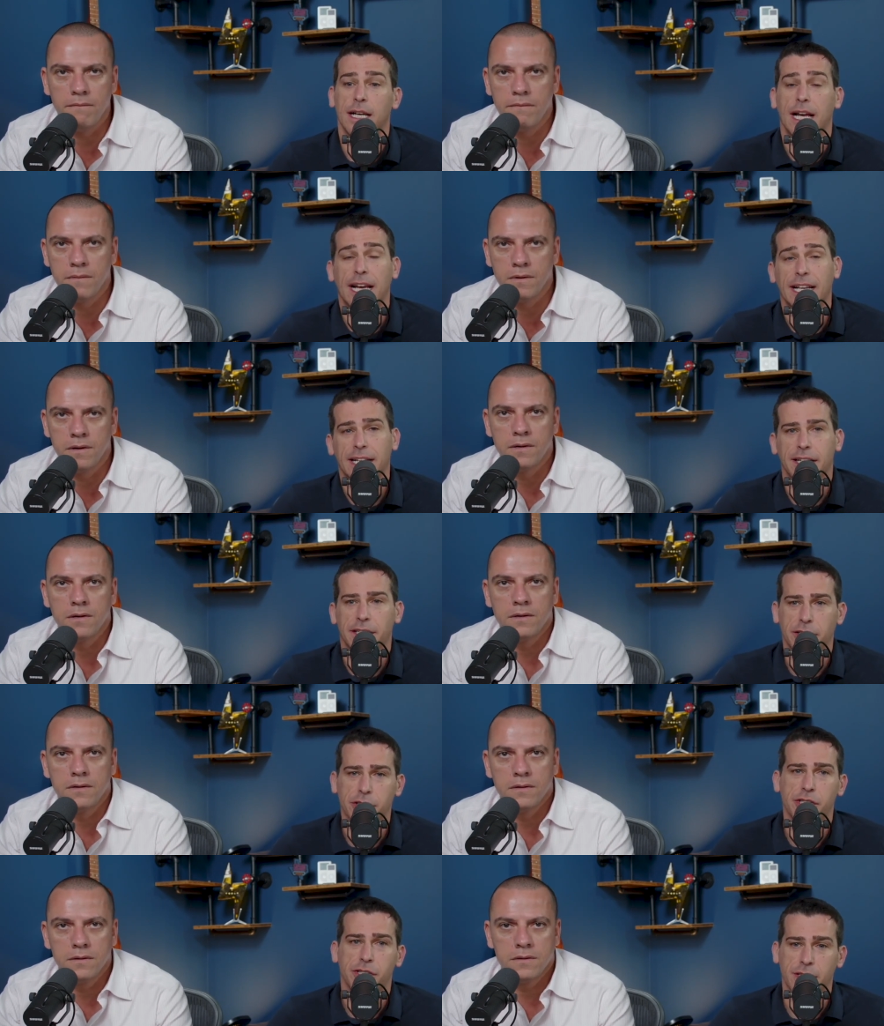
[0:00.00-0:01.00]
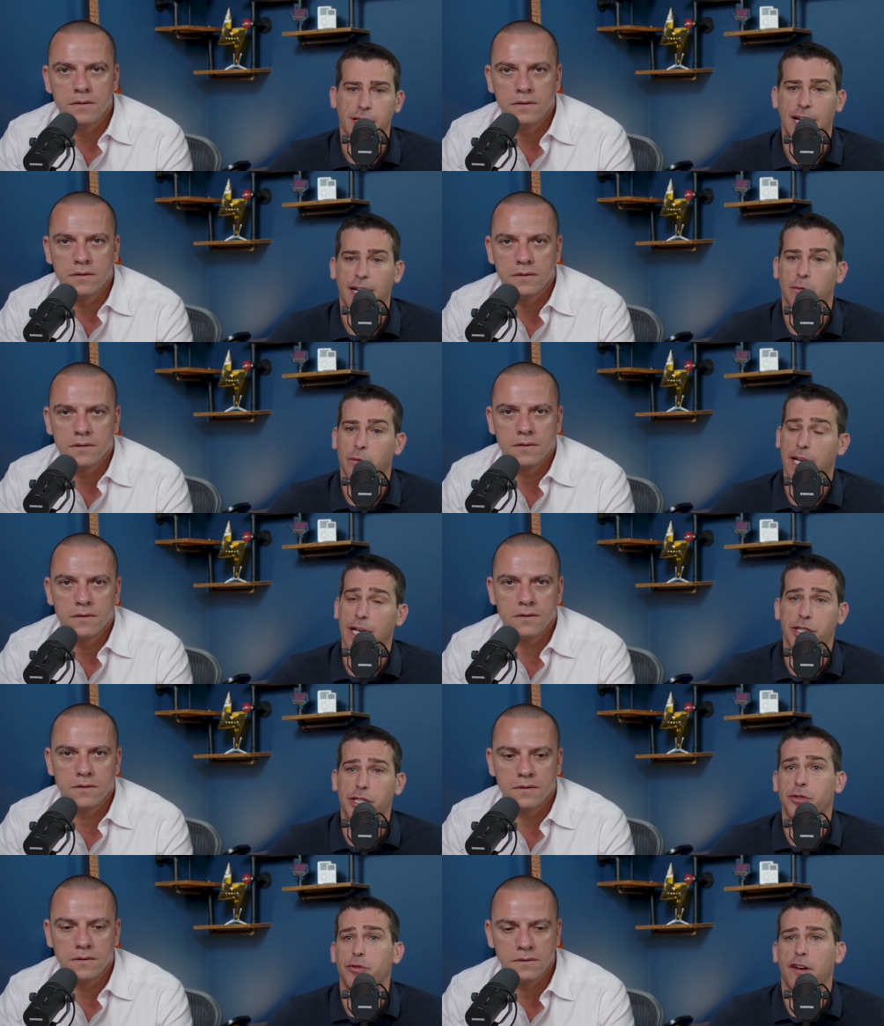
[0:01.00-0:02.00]
Speaker 1: And in addition to that, we actually
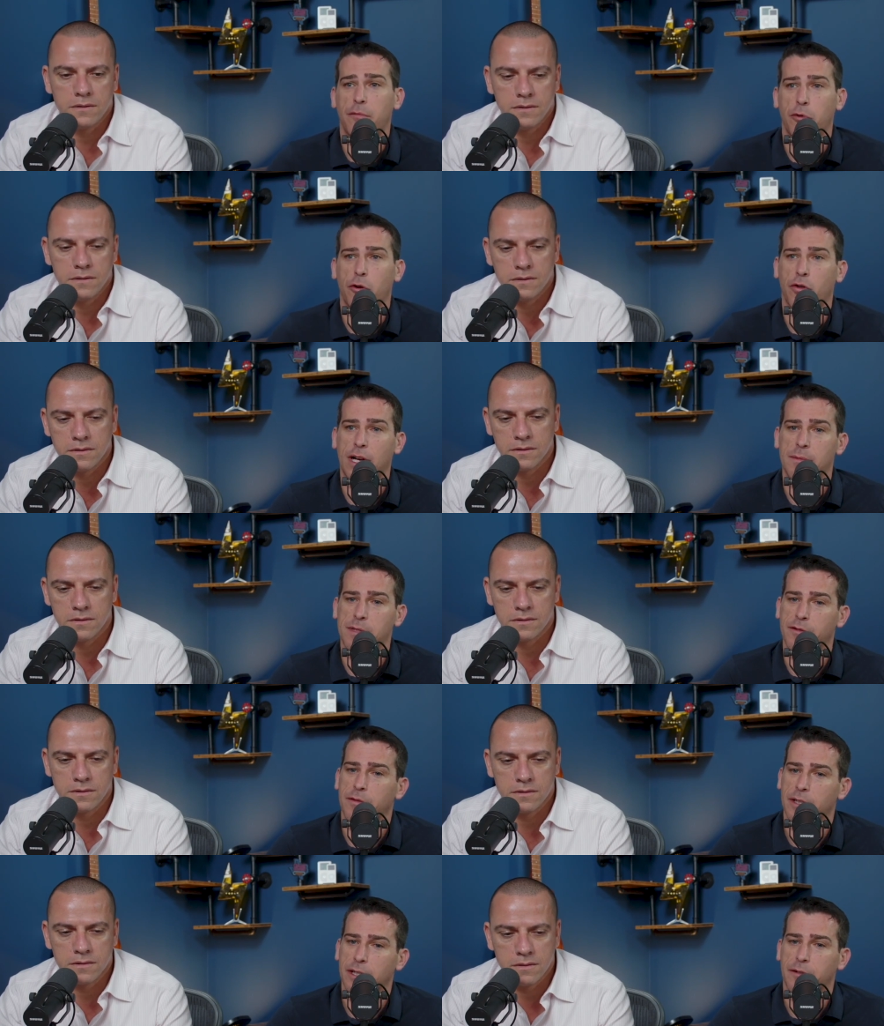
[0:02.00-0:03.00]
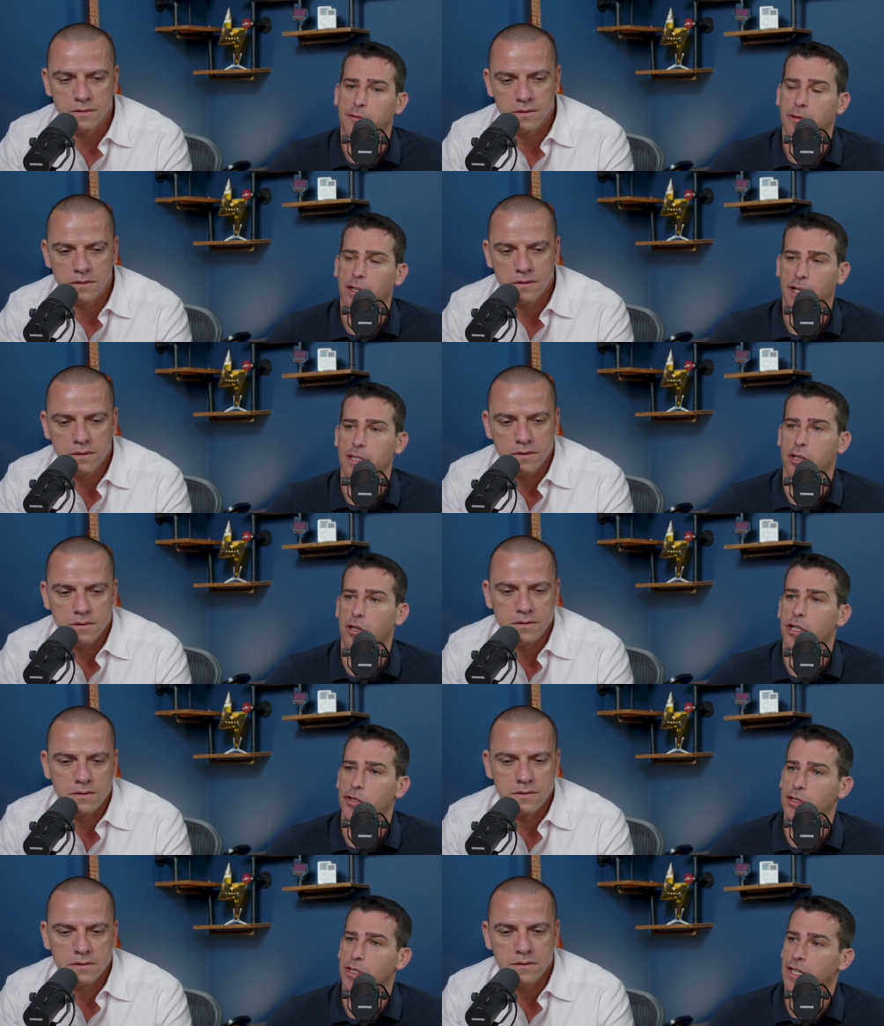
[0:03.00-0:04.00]
do have programs if if clients are
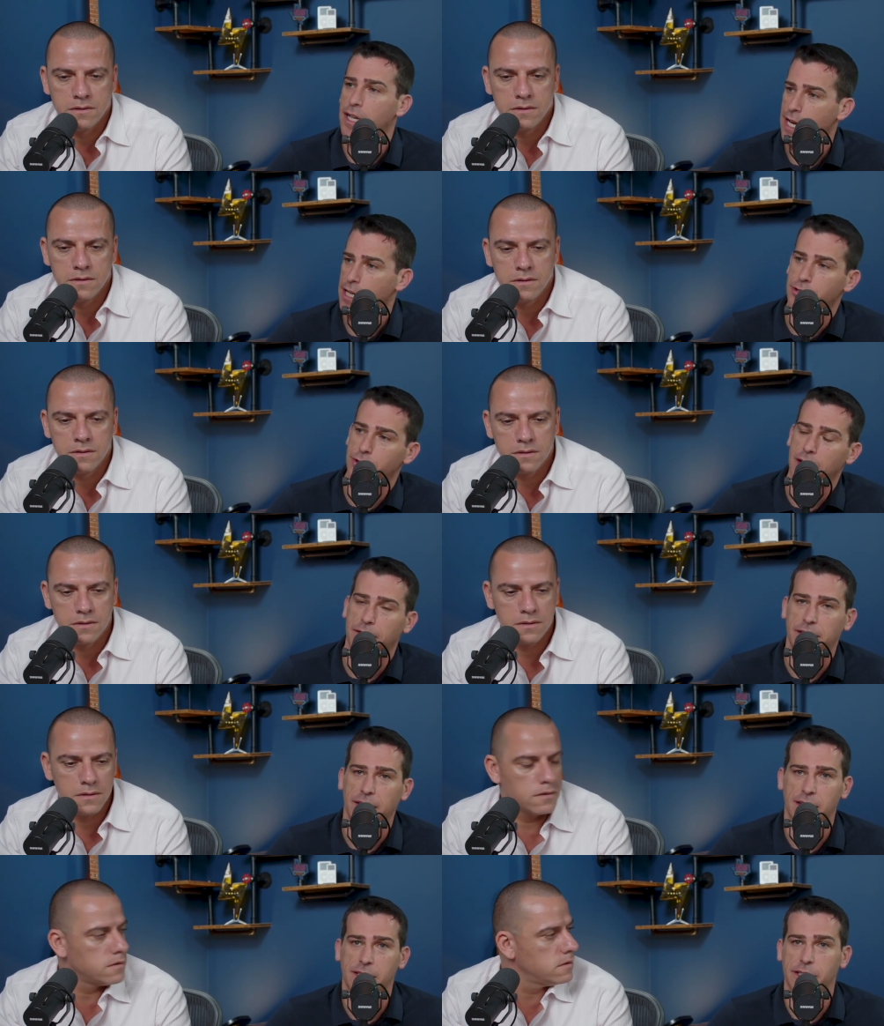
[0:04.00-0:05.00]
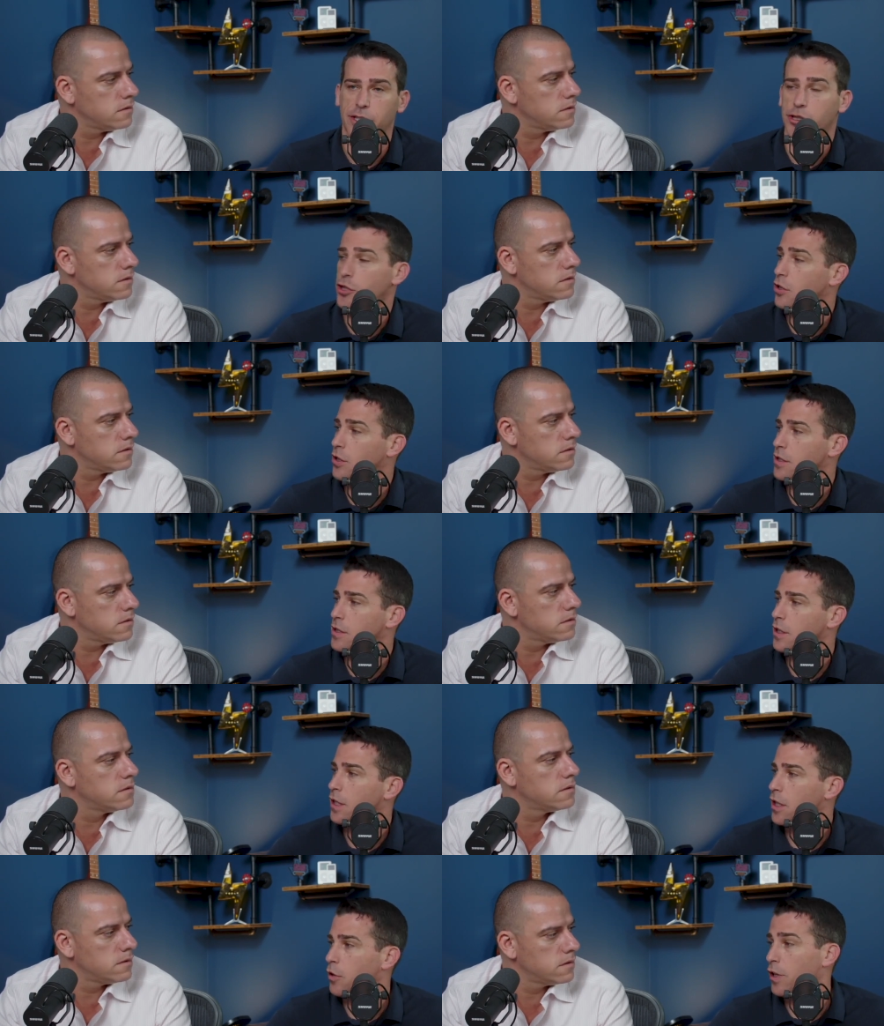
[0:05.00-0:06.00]
interested in extra FDIC insurance,
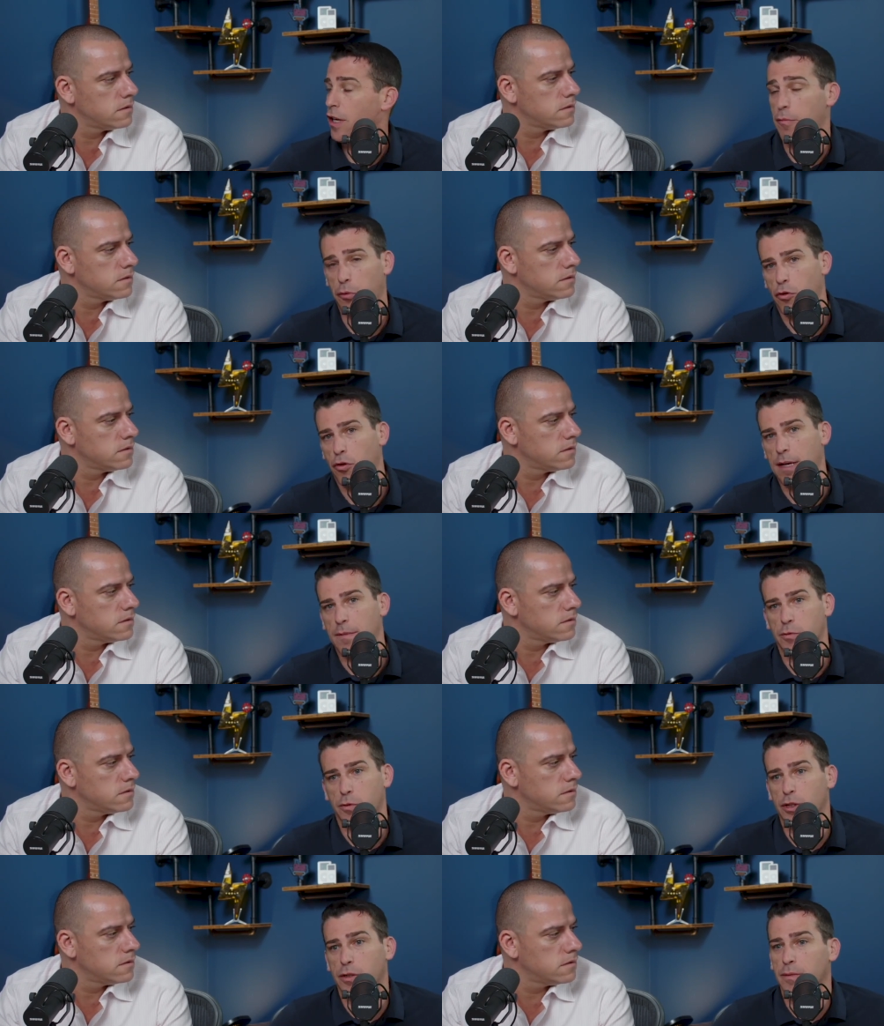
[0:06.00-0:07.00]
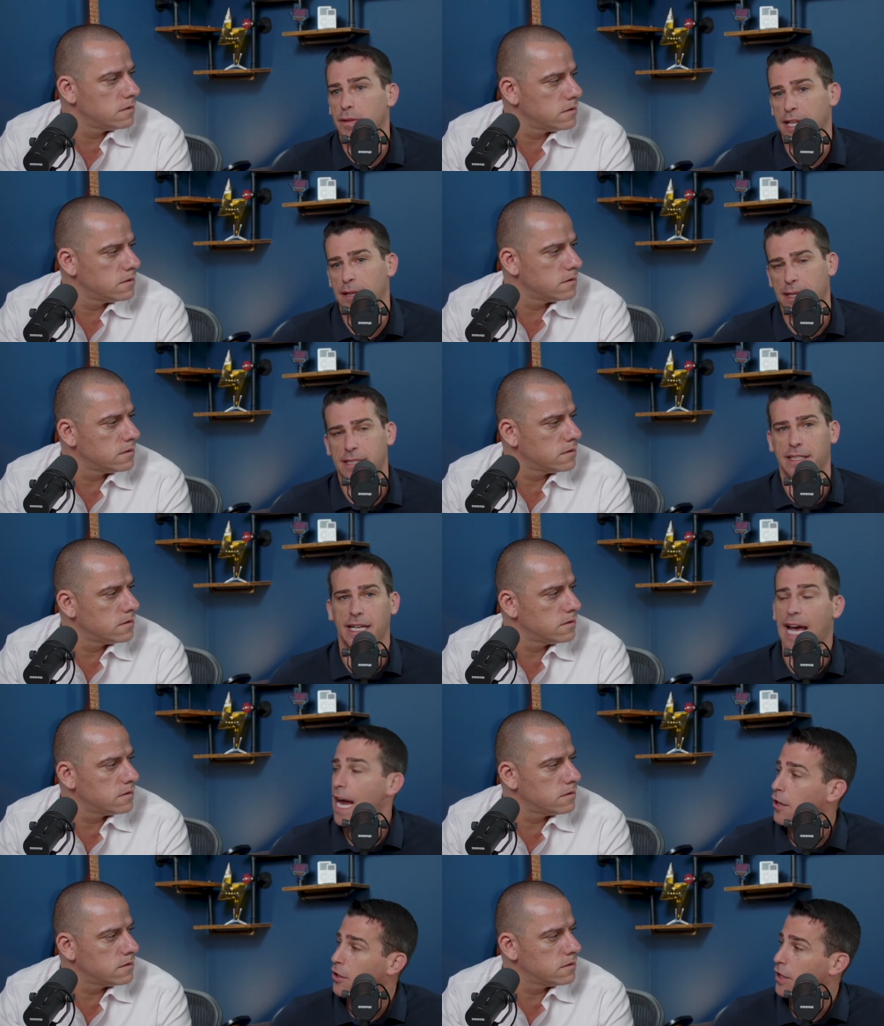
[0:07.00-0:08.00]
we have programs where they basically
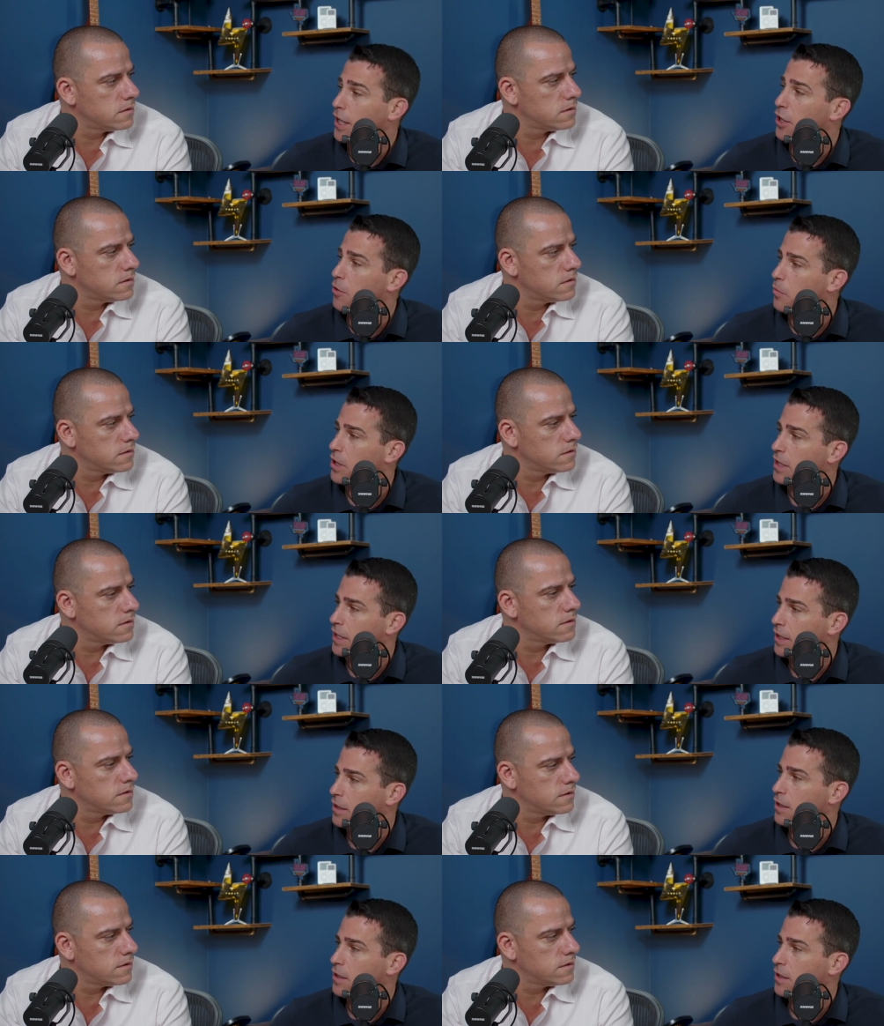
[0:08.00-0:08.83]
aggregate your money